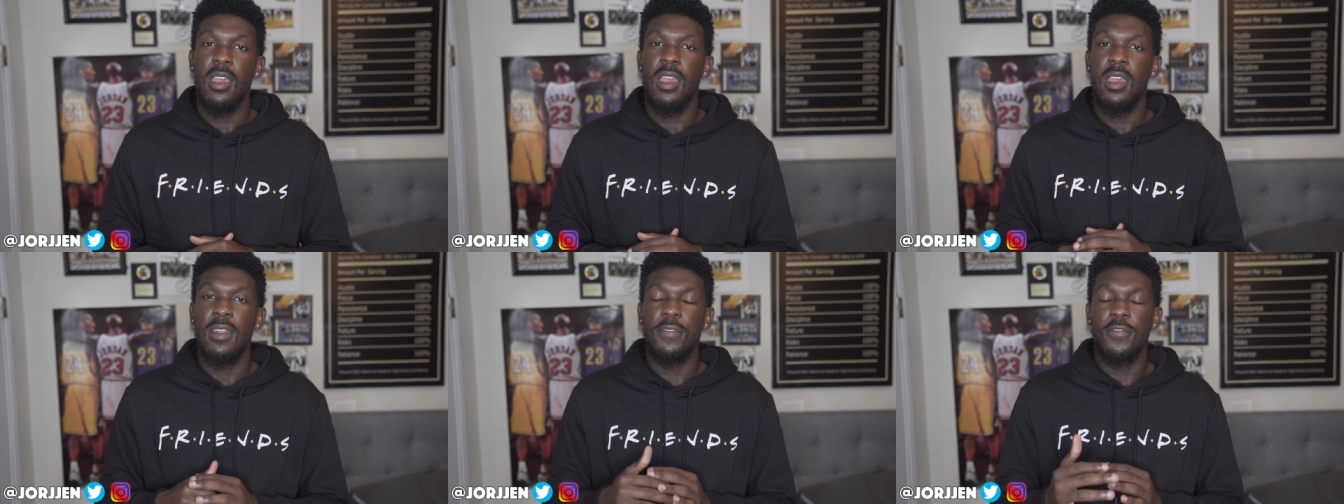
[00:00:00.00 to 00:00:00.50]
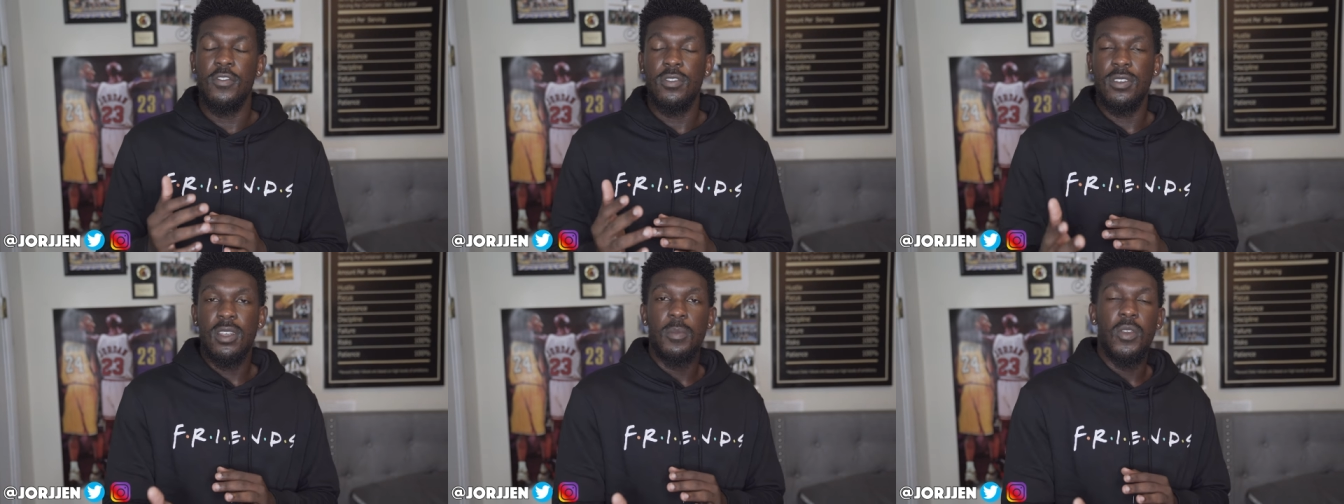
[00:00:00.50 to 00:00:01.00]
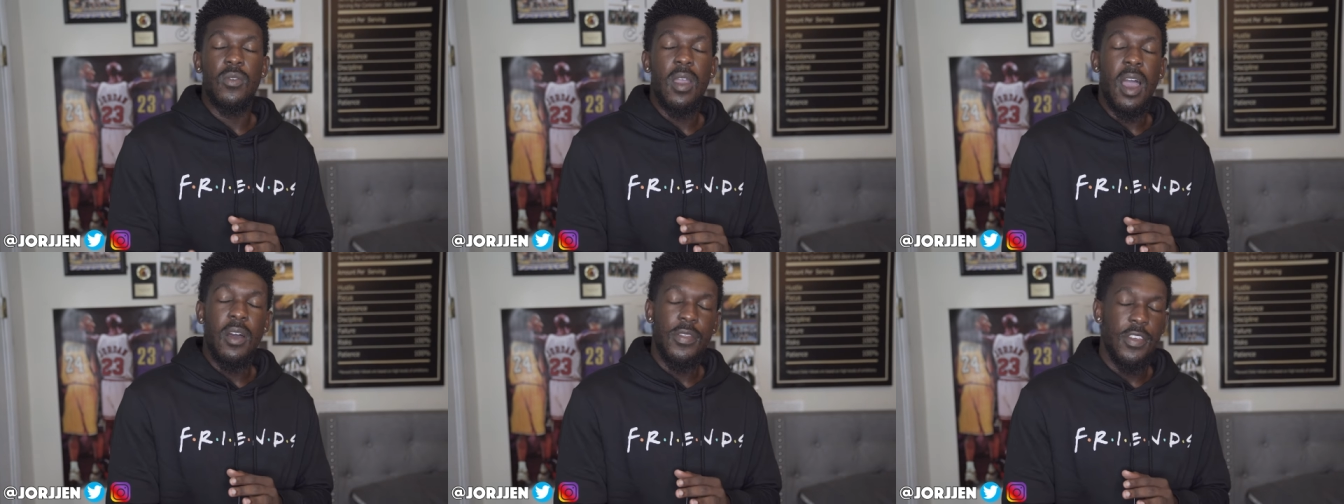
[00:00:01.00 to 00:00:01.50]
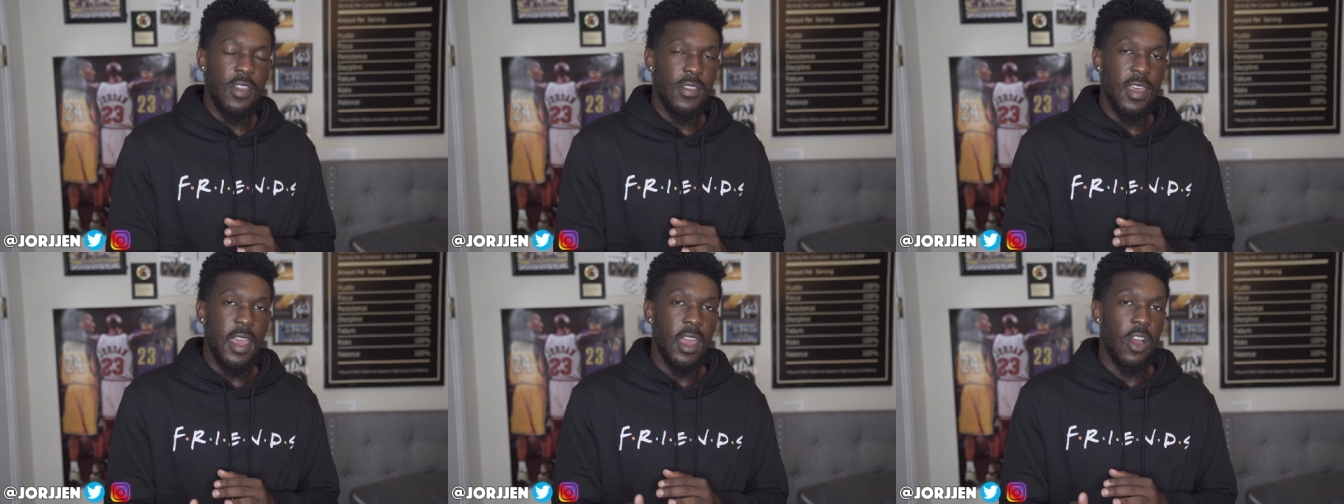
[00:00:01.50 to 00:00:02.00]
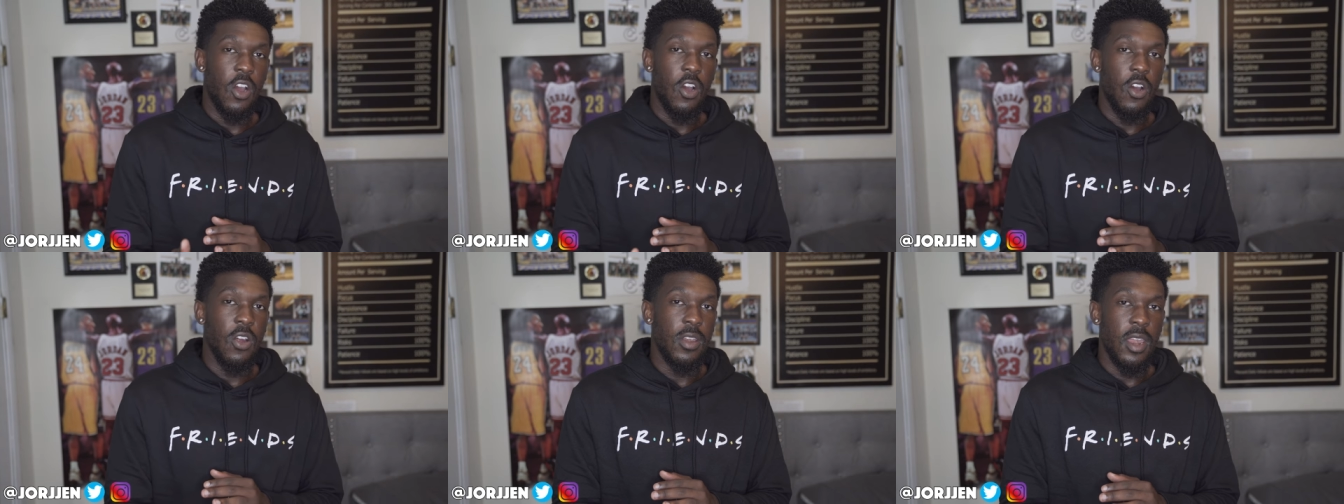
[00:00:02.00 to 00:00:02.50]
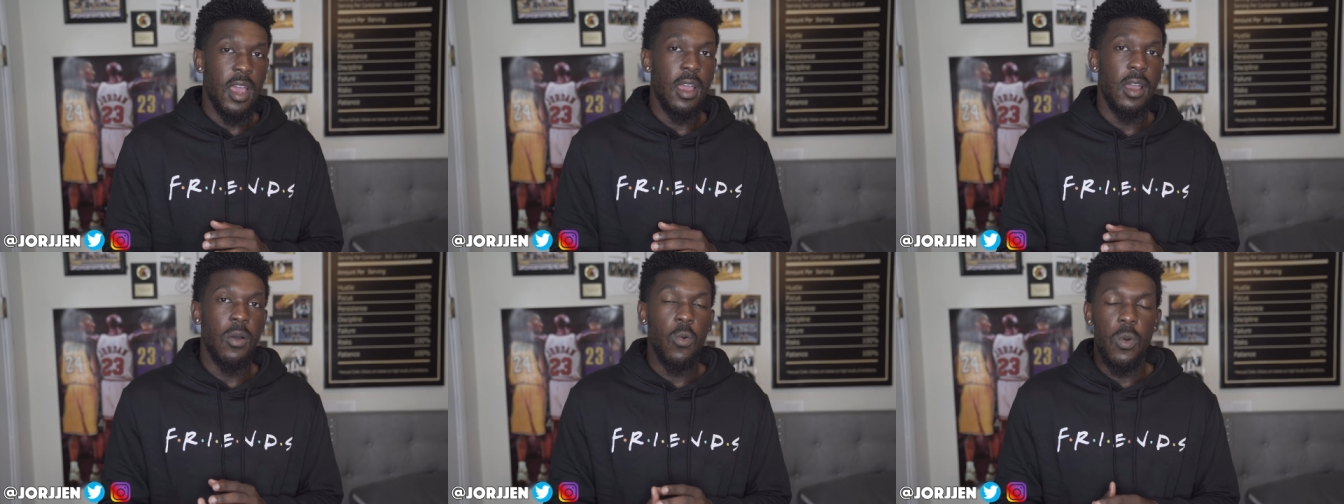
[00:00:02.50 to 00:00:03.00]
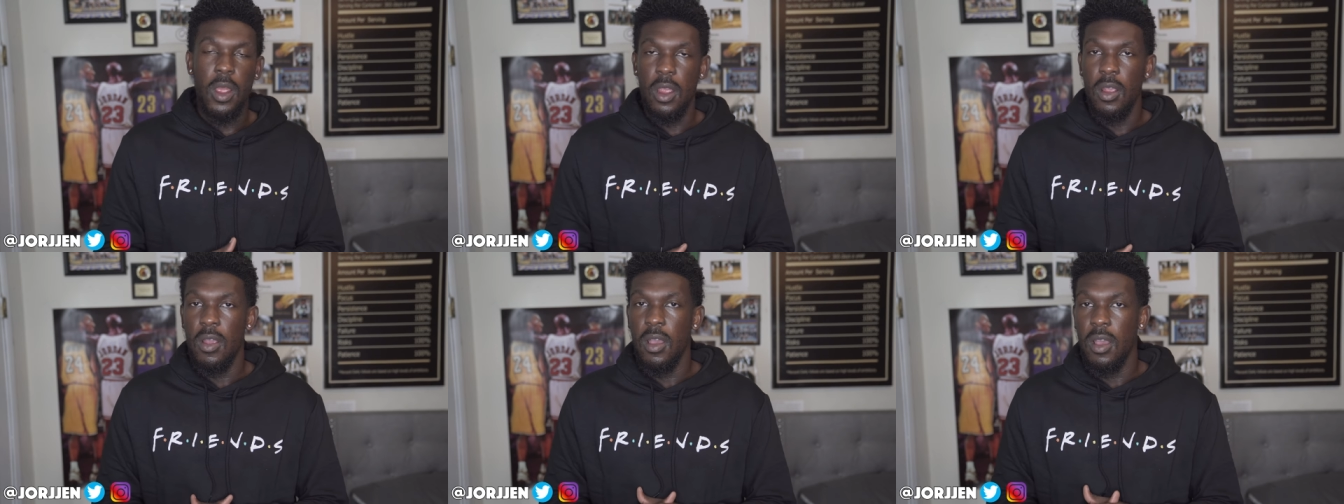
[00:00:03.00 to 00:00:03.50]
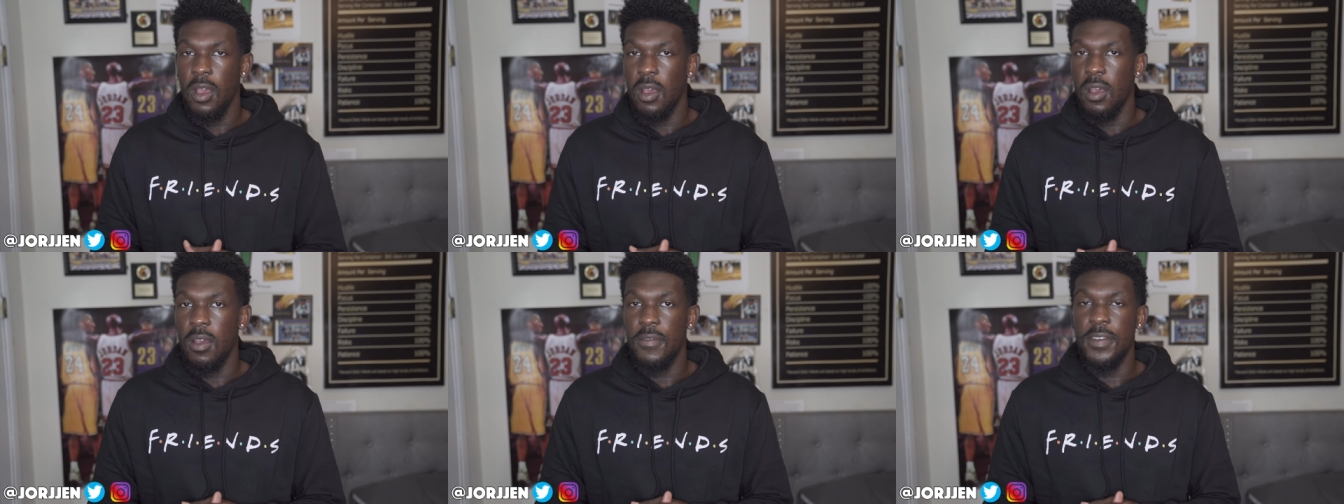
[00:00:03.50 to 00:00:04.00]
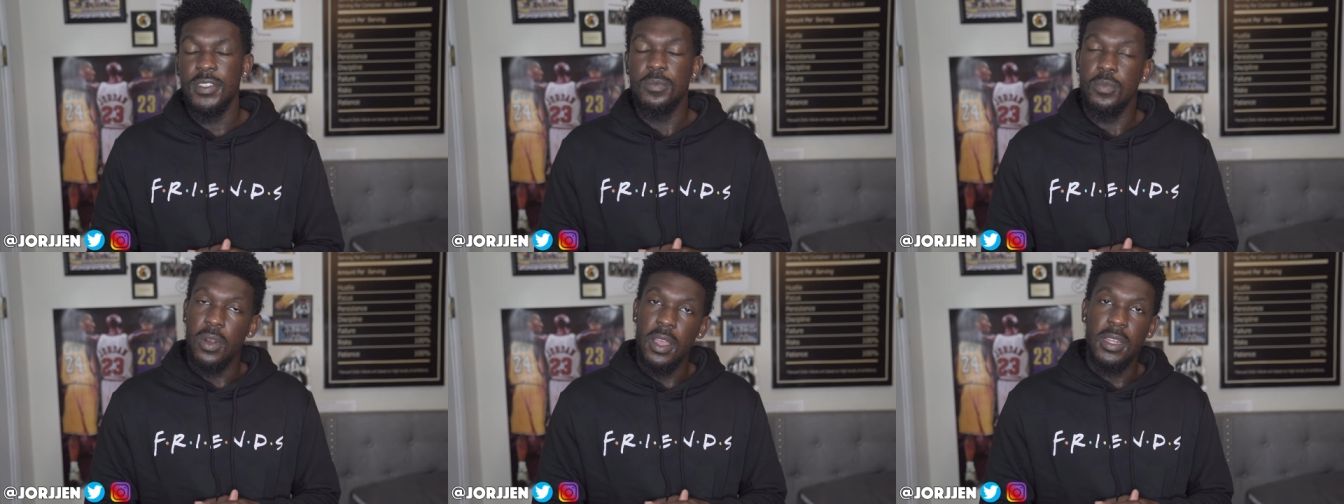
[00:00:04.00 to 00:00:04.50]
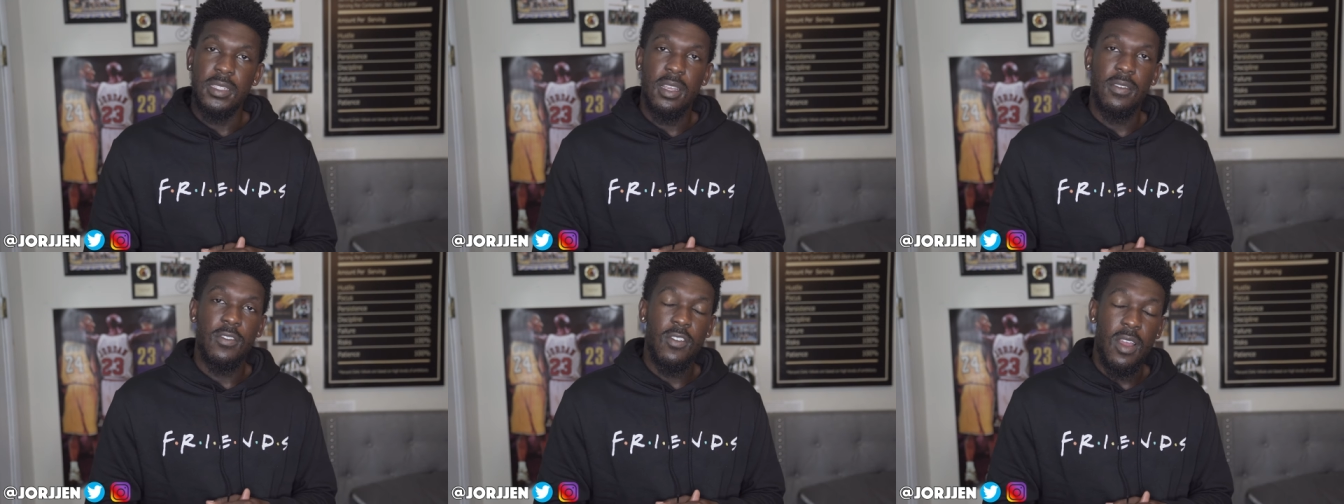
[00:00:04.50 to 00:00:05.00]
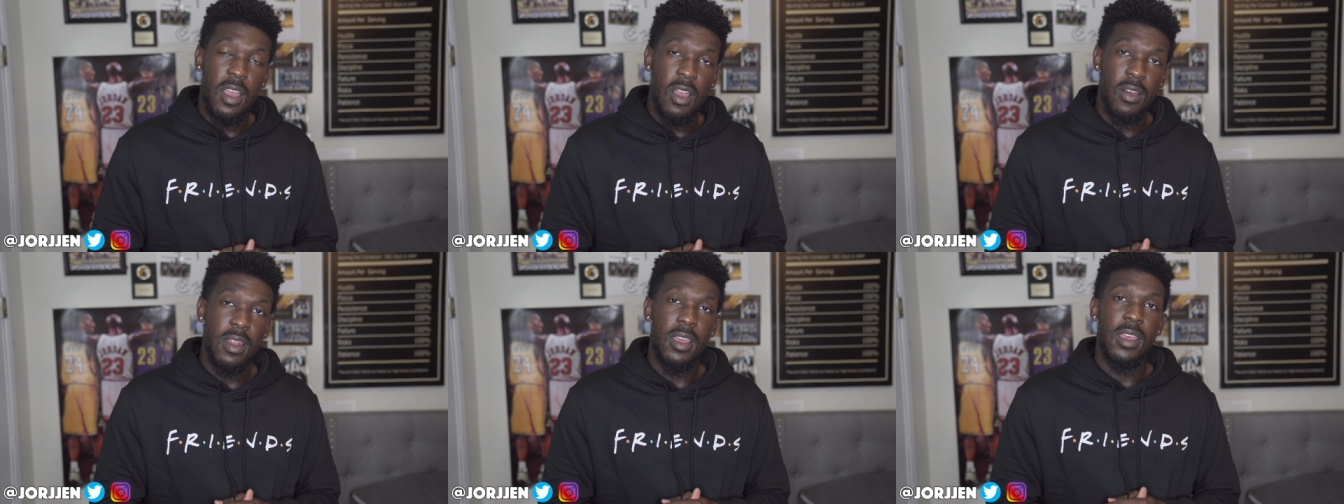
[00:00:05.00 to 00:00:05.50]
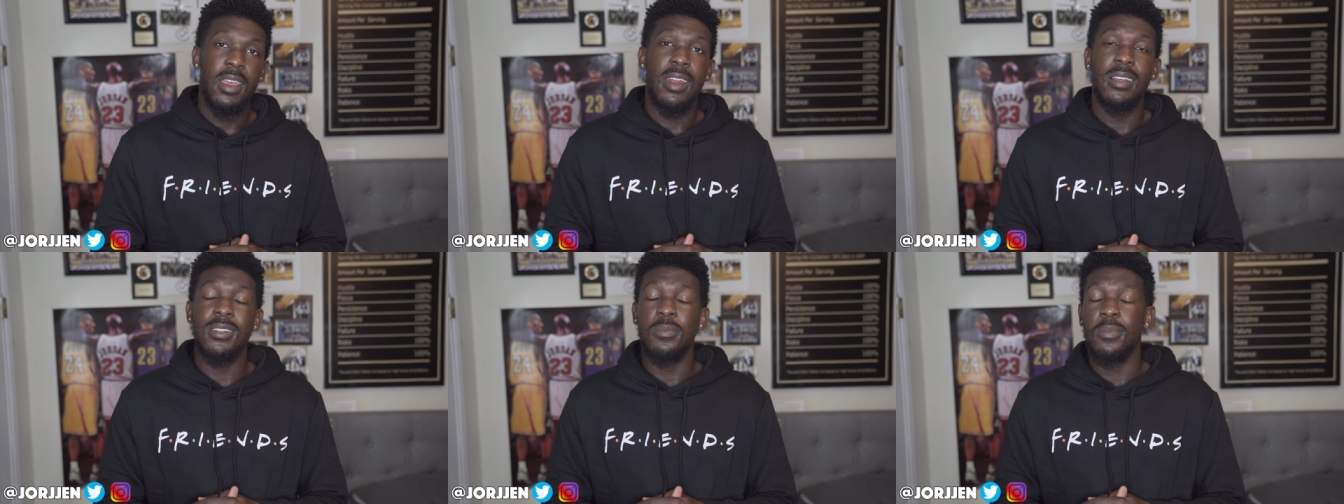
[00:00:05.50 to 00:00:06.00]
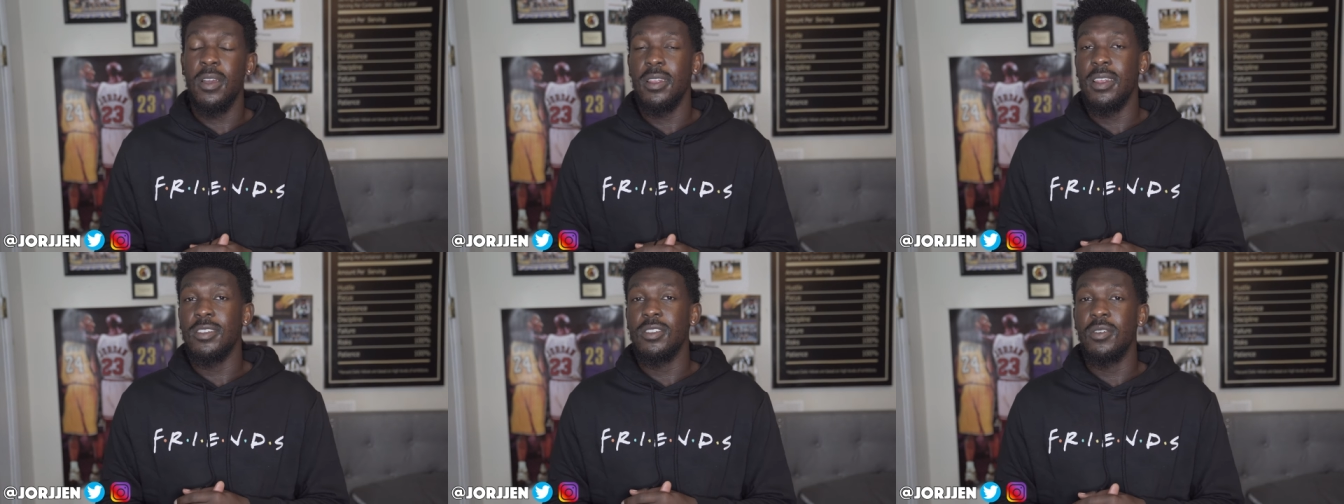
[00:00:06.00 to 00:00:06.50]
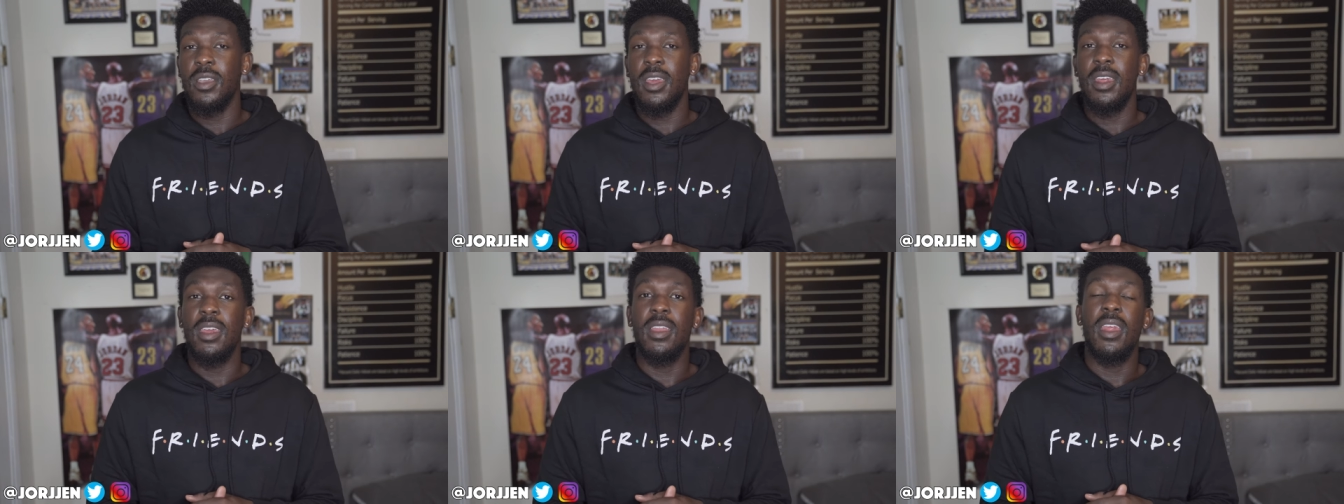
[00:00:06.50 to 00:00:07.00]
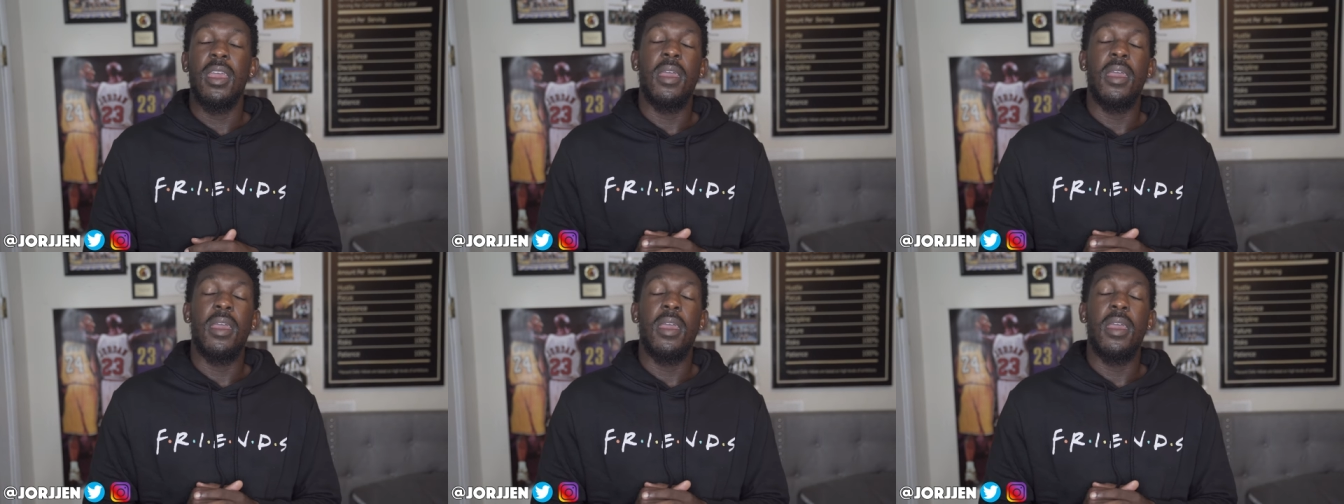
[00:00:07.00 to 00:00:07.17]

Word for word: And for some of you out there that are not aware of his brand of Crowd, it is a brand that's located